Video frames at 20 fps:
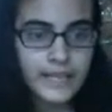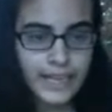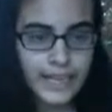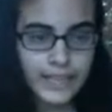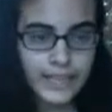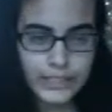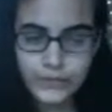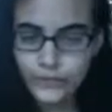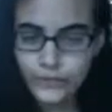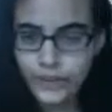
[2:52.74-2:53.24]

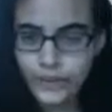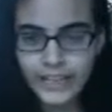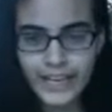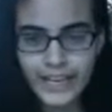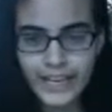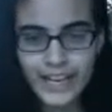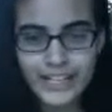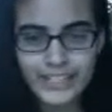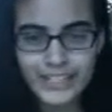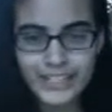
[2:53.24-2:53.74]
It's
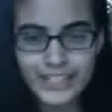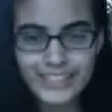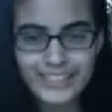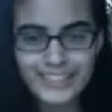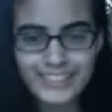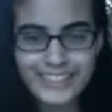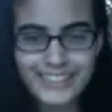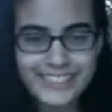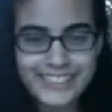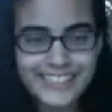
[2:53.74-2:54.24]
fun
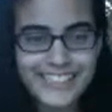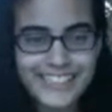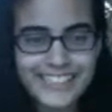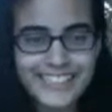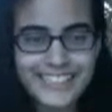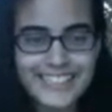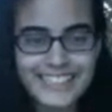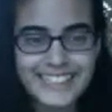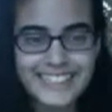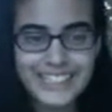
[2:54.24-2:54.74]
actually,
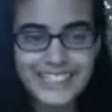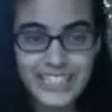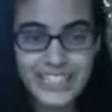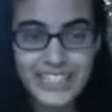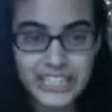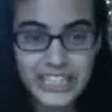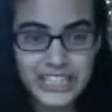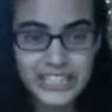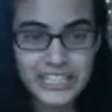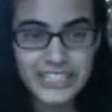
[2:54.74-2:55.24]
since
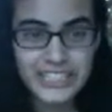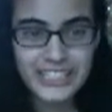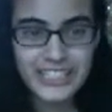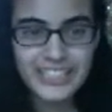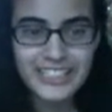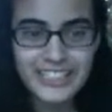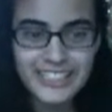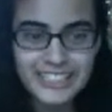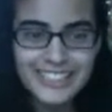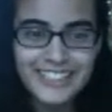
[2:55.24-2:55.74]
yeast
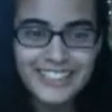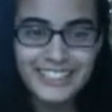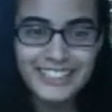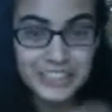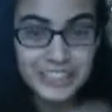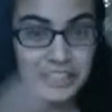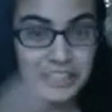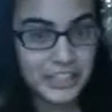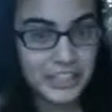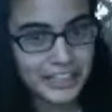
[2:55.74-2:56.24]
to
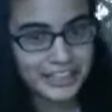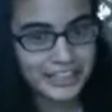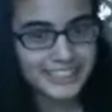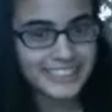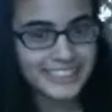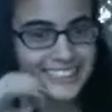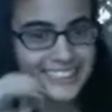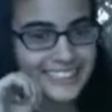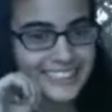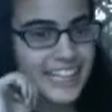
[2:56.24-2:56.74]

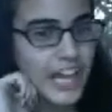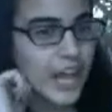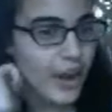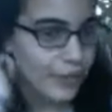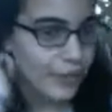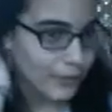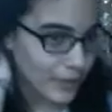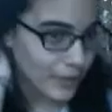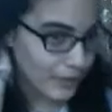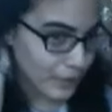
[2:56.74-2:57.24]
us,
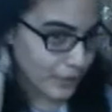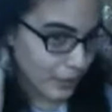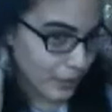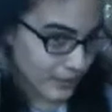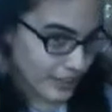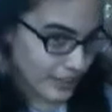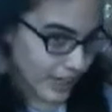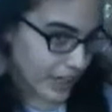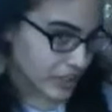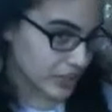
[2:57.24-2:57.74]
we've
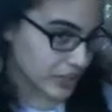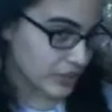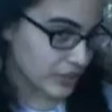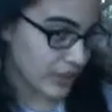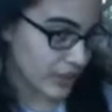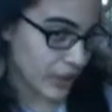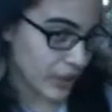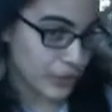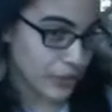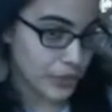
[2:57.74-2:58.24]
only
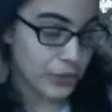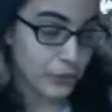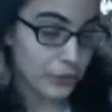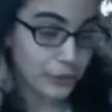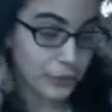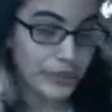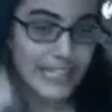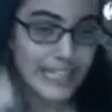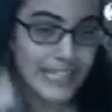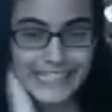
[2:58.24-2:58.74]
actually found
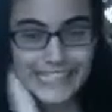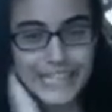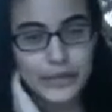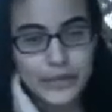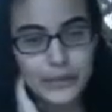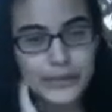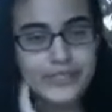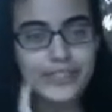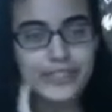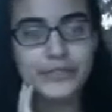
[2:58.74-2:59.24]
3
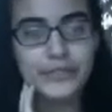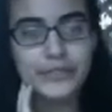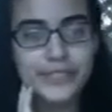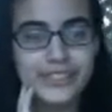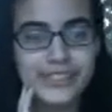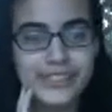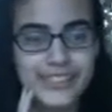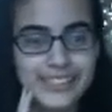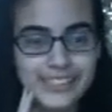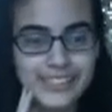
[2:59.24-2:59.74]
sequence
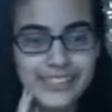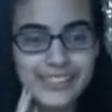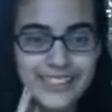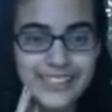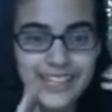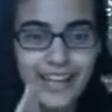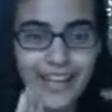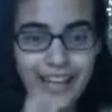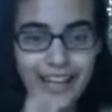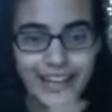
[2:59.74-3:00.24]
differences
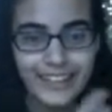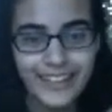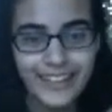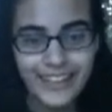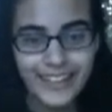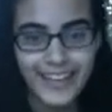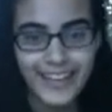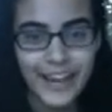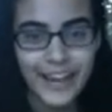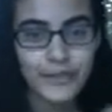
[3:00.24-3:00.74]

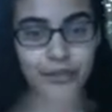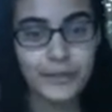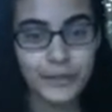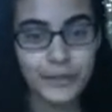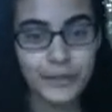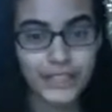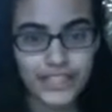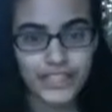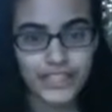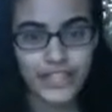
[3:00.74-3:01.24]
that everybody